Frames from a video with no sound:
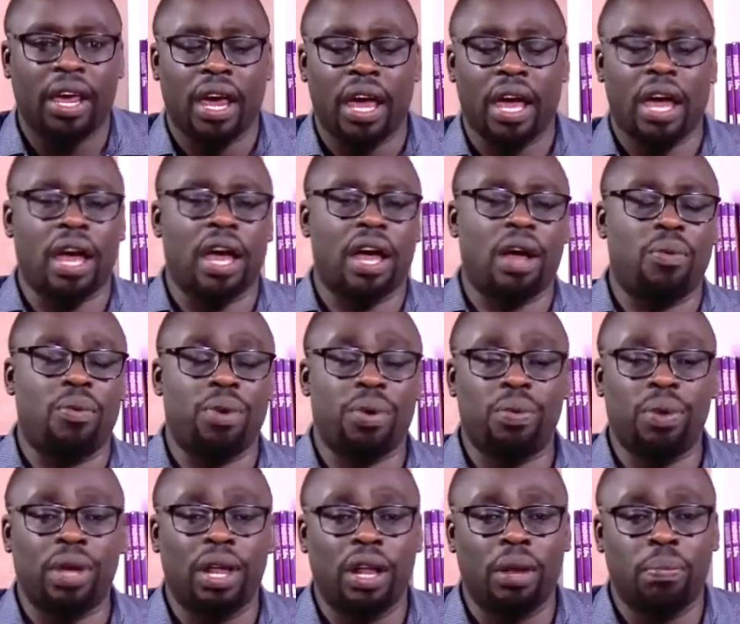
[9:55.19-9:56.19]
We
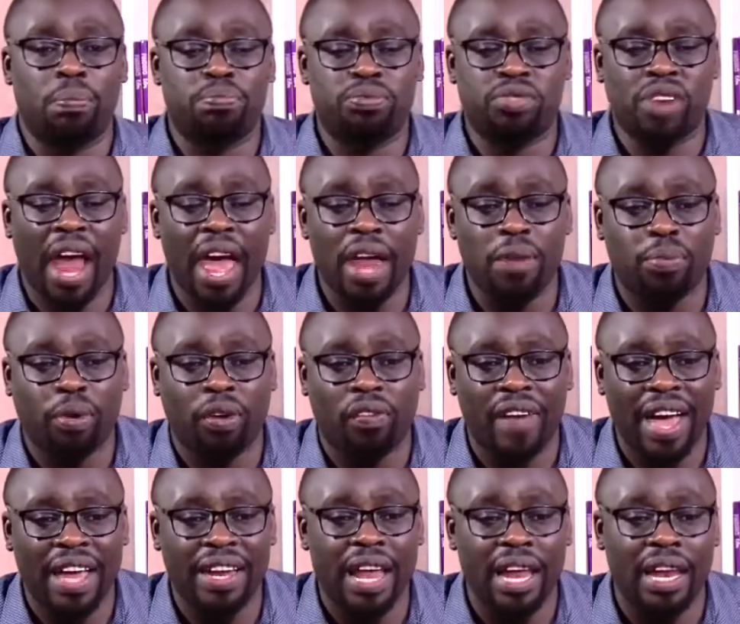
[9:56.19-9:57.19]
will try and
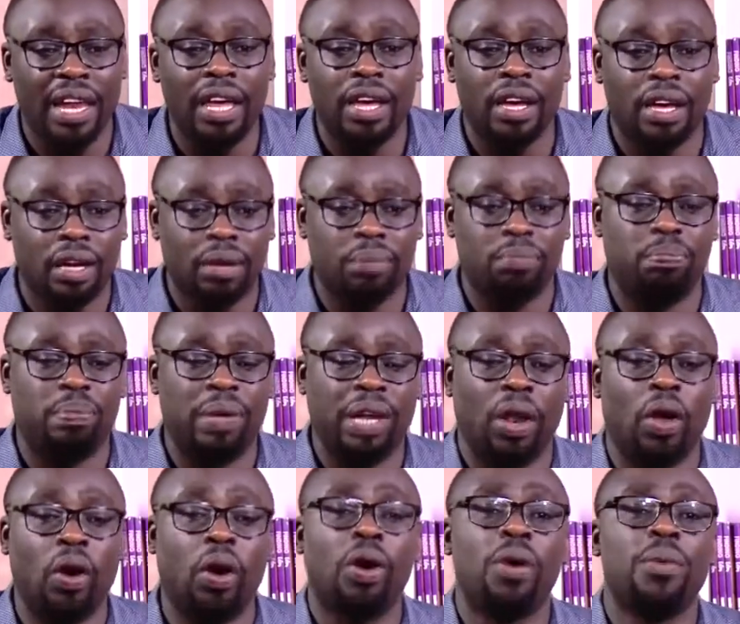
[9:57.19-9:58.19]
provide a link
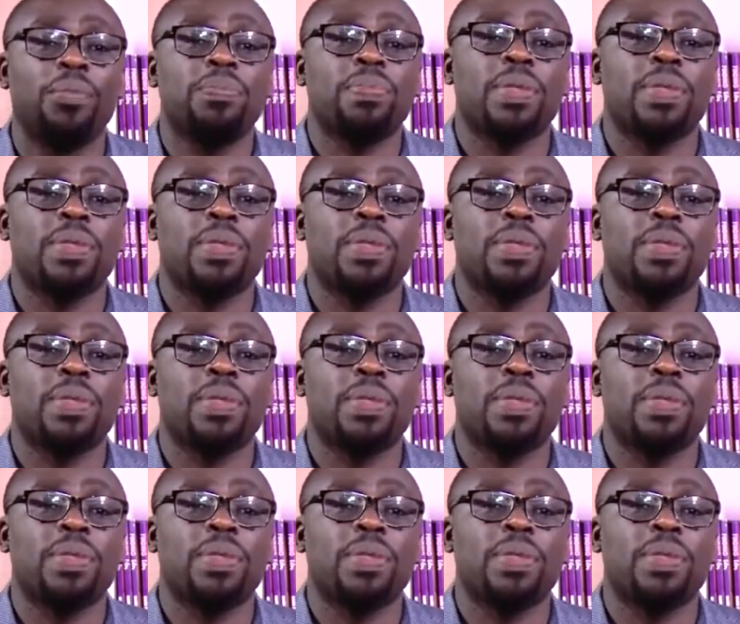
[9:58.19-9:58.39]
below.